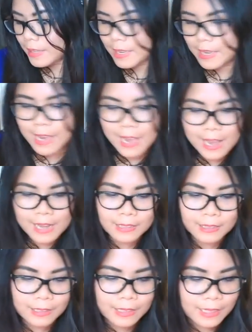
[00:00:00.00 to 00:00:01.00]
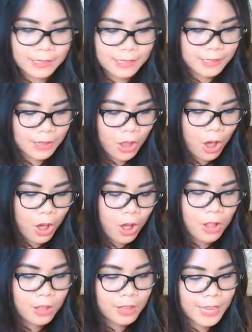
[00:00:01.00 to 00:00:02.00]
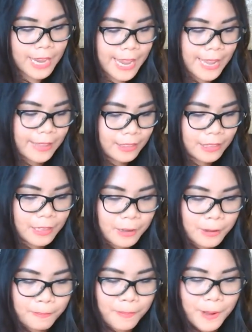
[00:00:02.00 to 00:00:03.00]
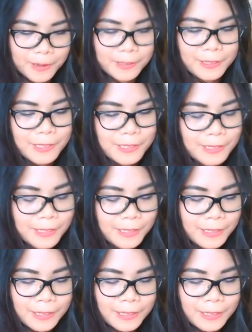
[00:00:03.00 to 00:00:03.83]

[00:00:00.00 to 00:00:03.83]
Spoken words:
yeah, that's all in the box.